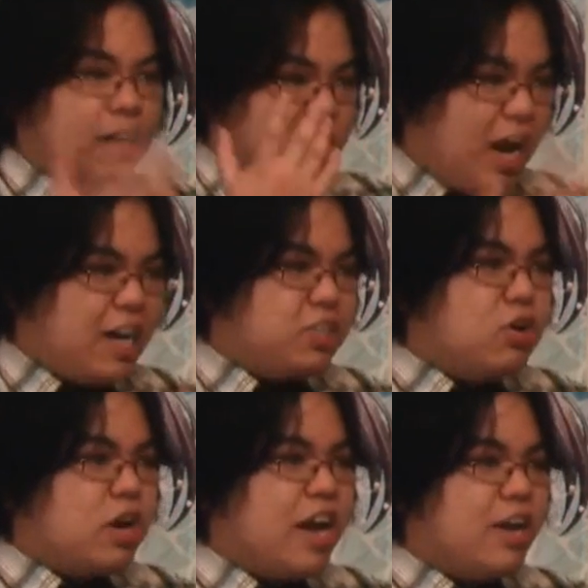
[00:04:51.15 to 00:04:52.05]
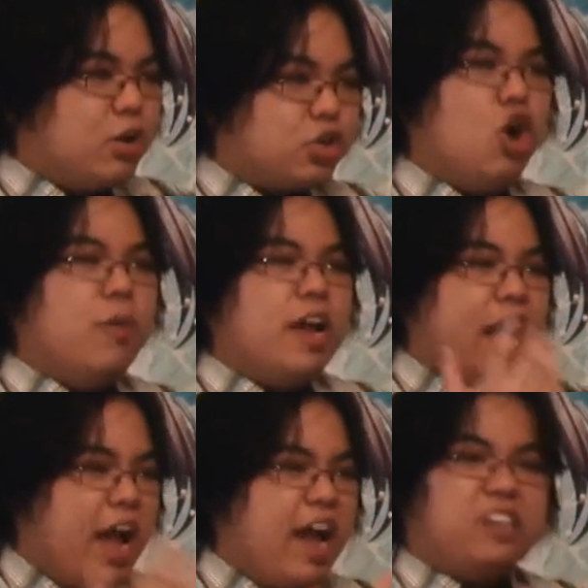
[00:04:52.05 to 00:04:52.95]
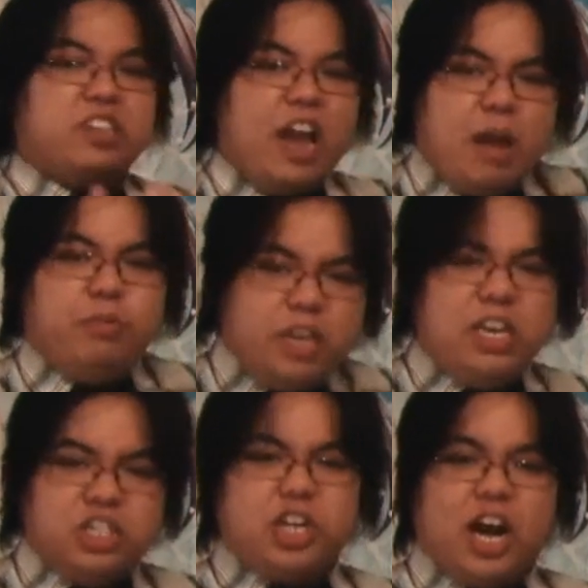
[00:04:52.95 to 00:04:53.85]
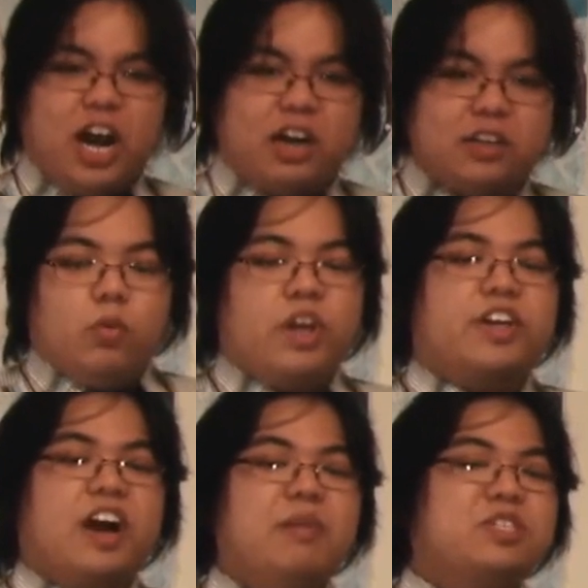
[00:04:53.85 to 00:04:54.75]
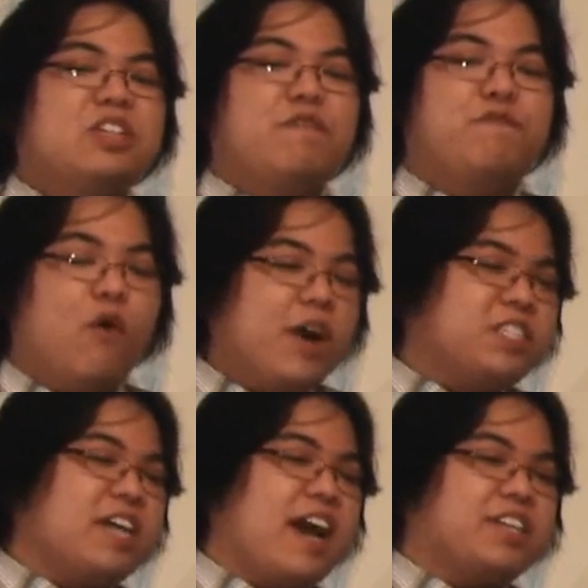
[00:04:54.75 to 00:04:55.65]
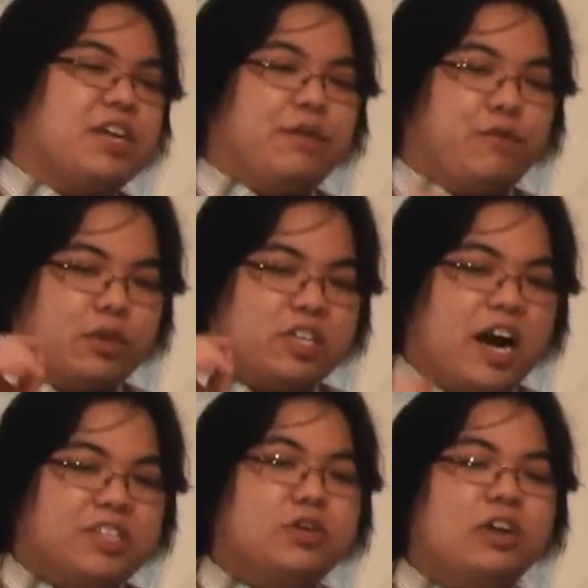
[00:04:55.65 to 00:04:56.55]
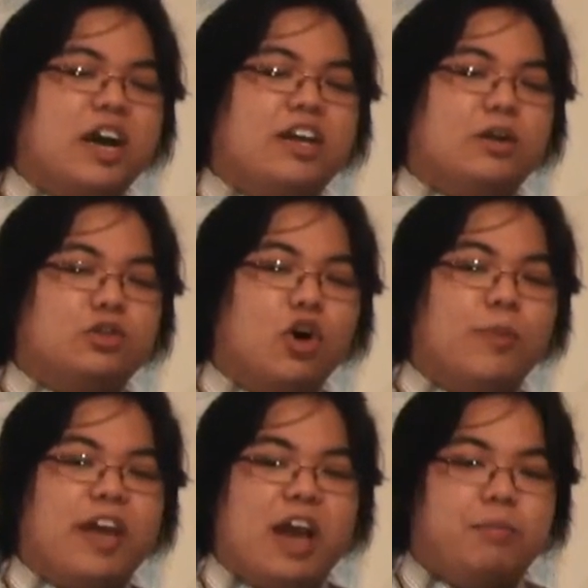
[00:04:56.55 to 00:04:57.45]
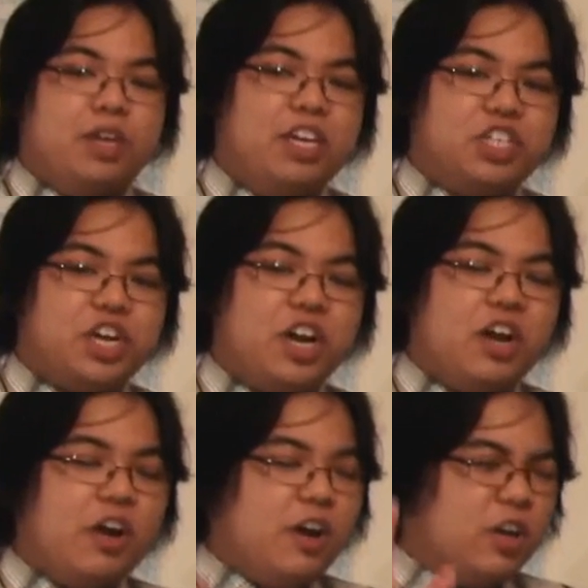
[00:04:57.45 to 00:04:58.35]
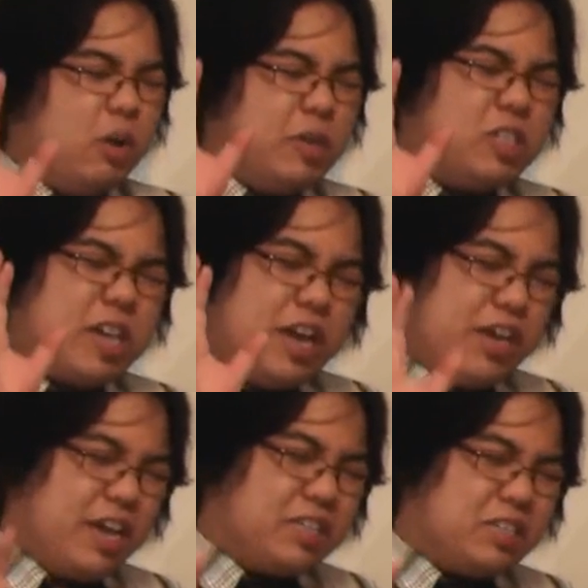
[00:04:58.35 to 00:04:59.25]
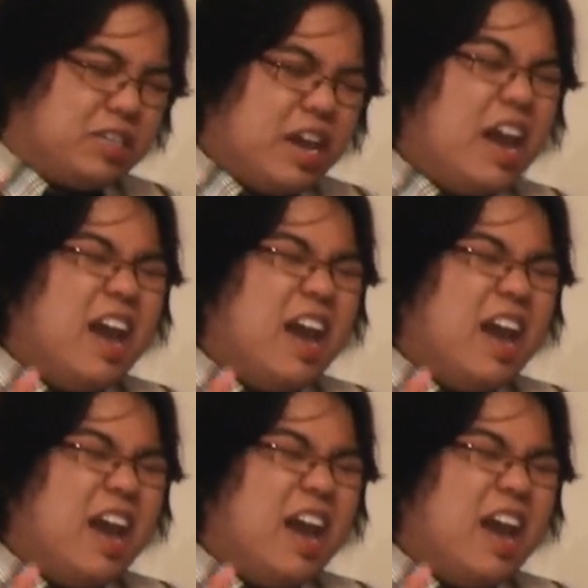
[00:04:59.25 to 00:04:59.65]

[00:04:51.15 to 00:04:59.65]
Tasogare Otome X Amnesia. When it comes to the voice acting for Tasogare Otome Amnesia, let me say this.